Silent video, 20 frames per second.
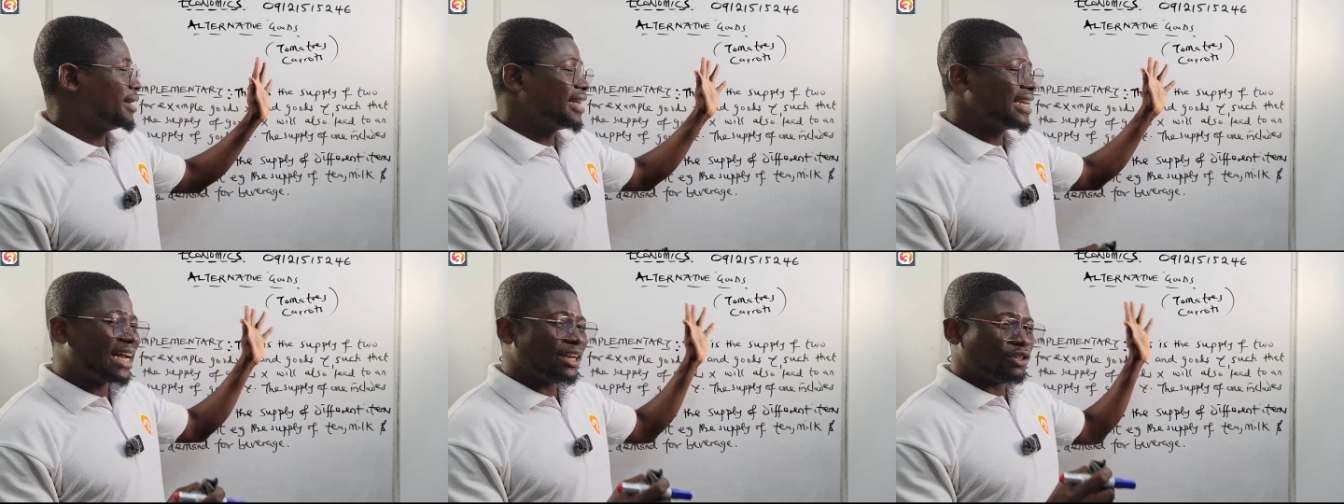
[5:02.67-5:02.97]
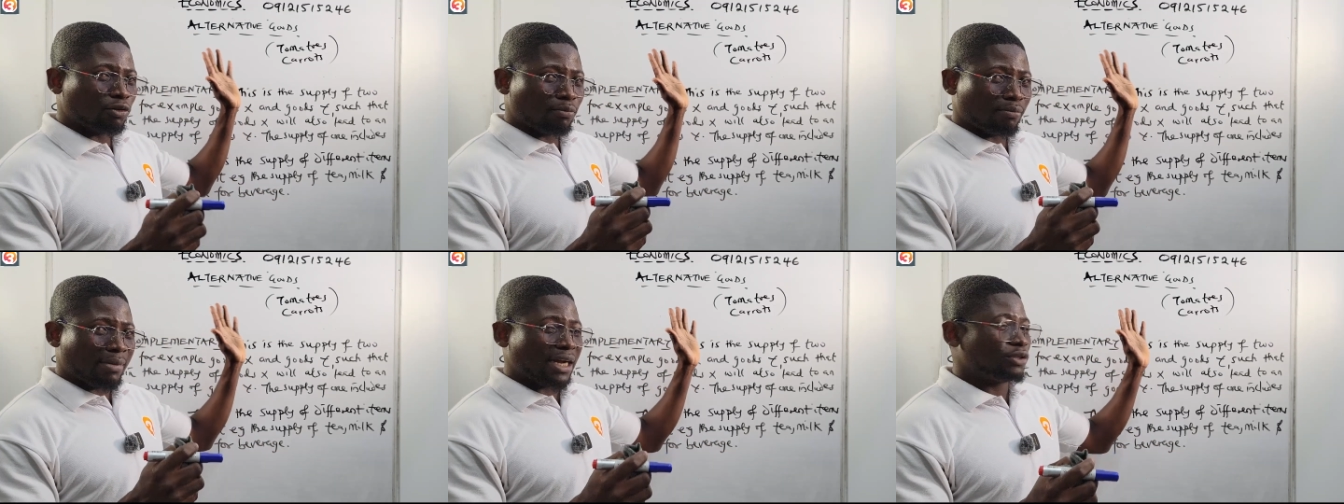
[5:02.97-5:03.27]
either
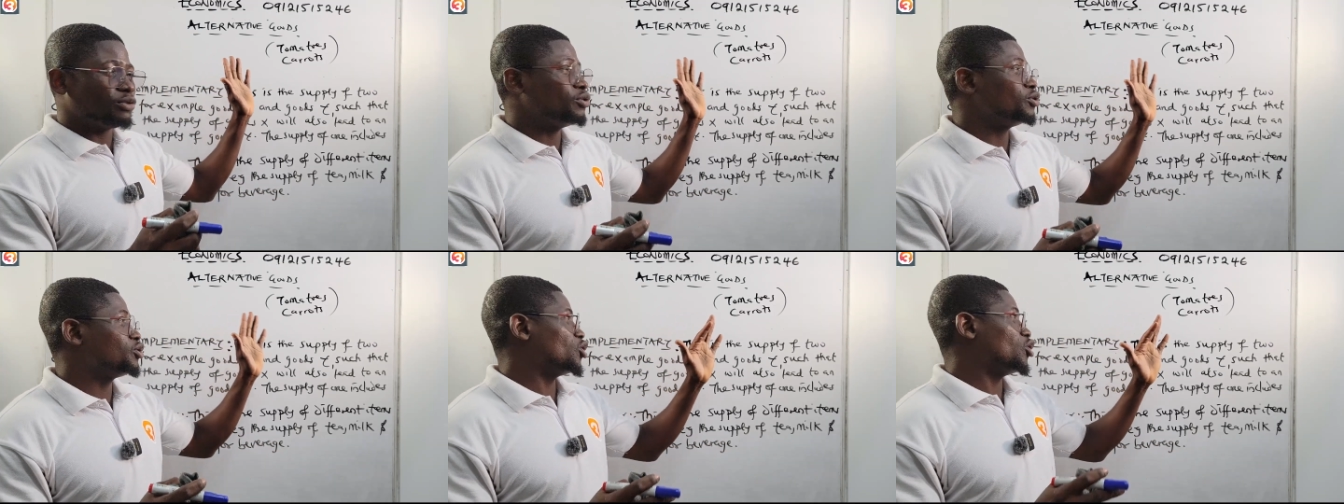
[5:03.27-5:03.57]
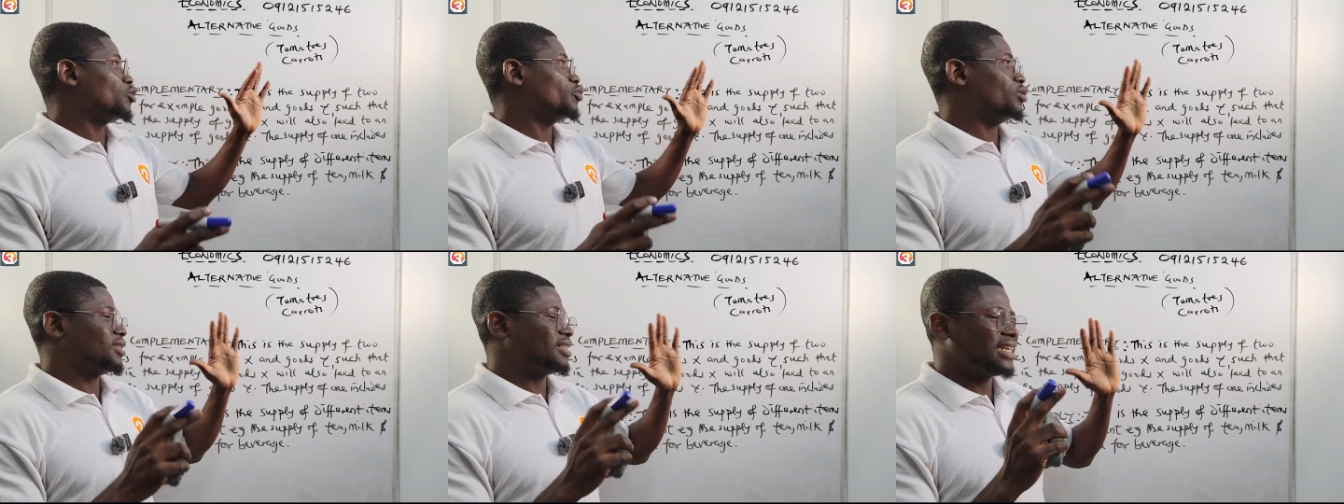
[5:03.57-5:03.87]
tomatoes
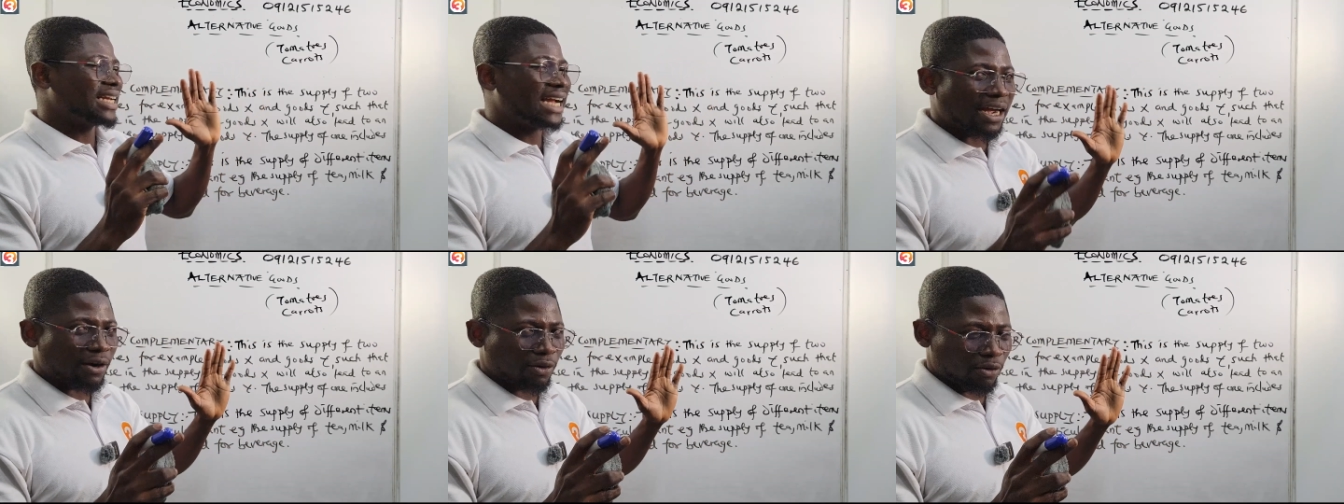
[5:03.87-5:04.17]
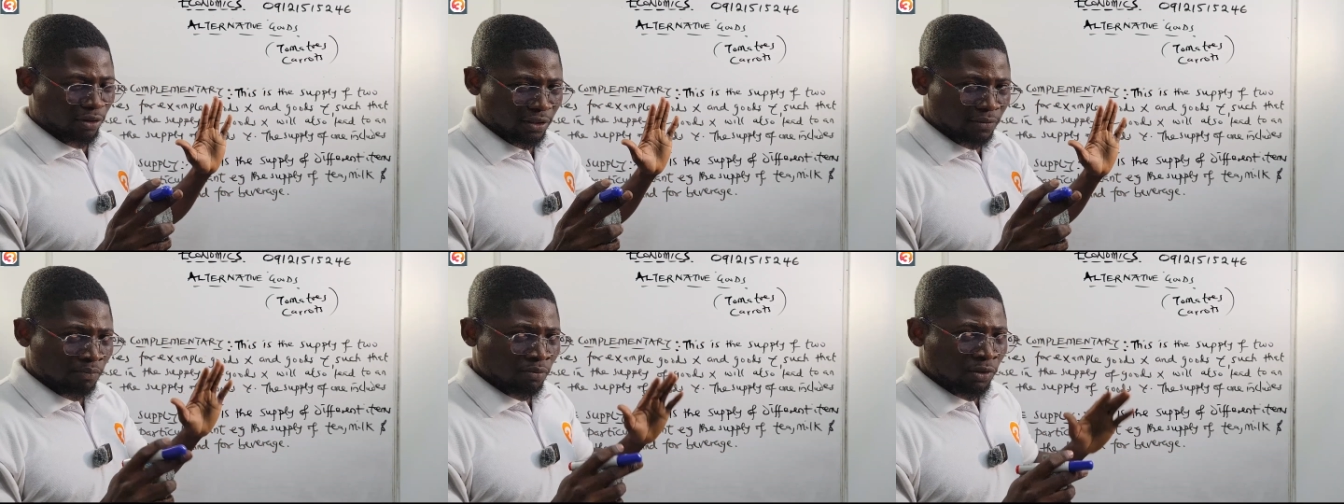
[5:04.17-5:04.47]
or what
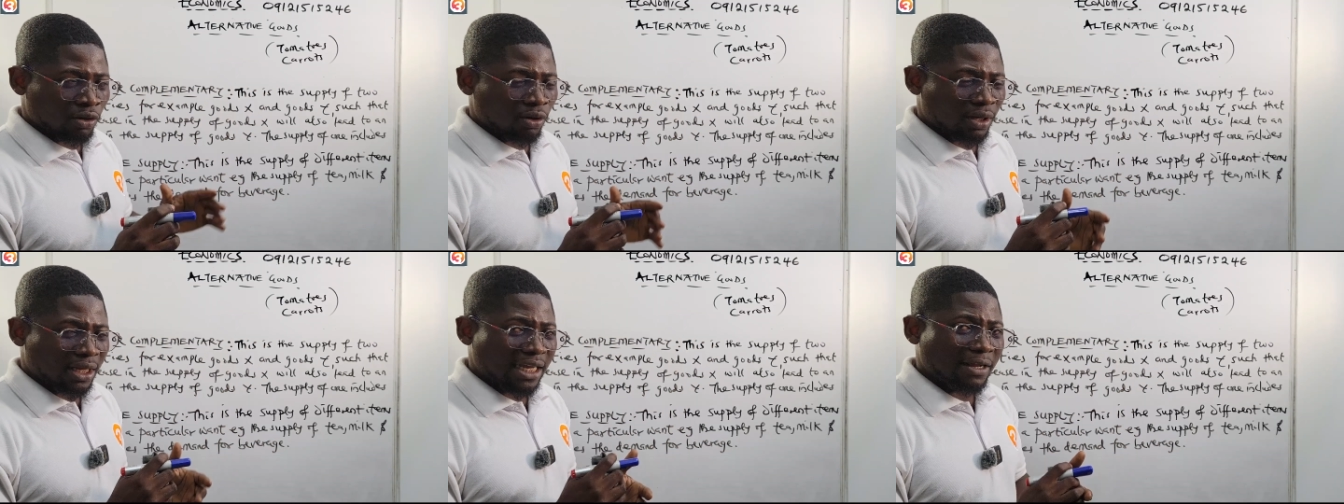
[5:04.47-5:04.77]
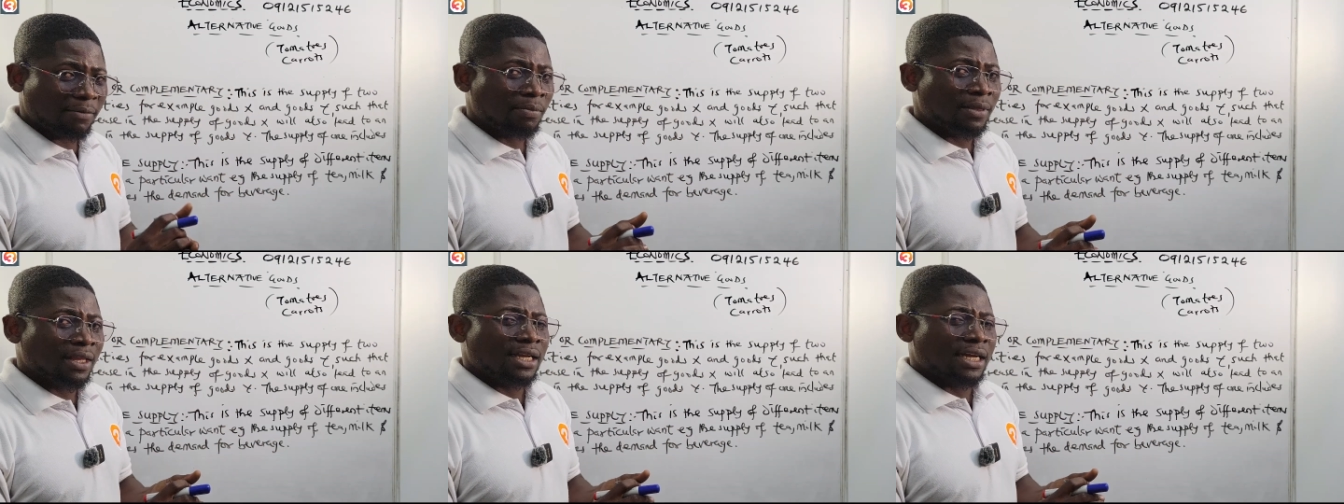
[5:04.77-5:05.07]
carrots
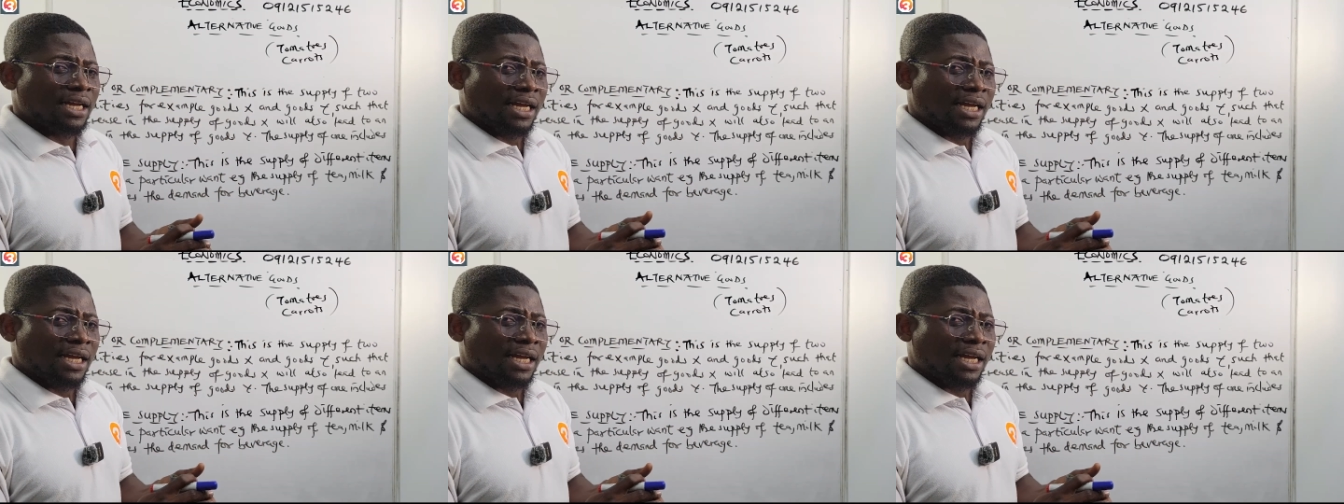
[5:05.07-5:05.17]
okay